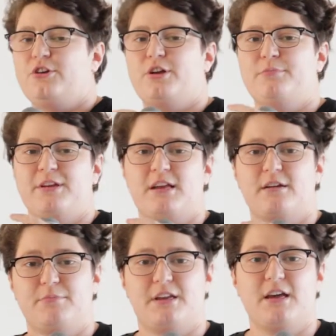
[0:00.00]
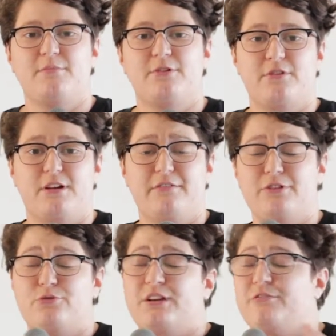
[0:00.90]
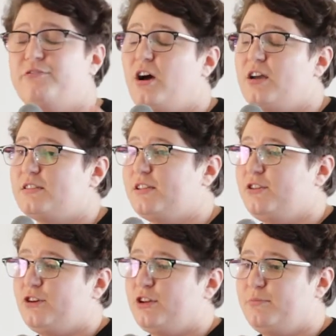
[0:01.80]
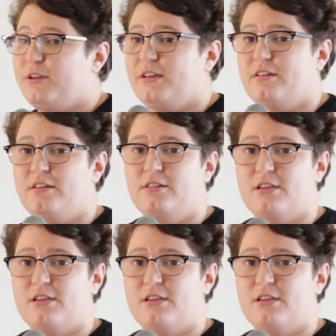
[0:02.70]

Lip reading: going to become irrelevant really fast, and you're going to be,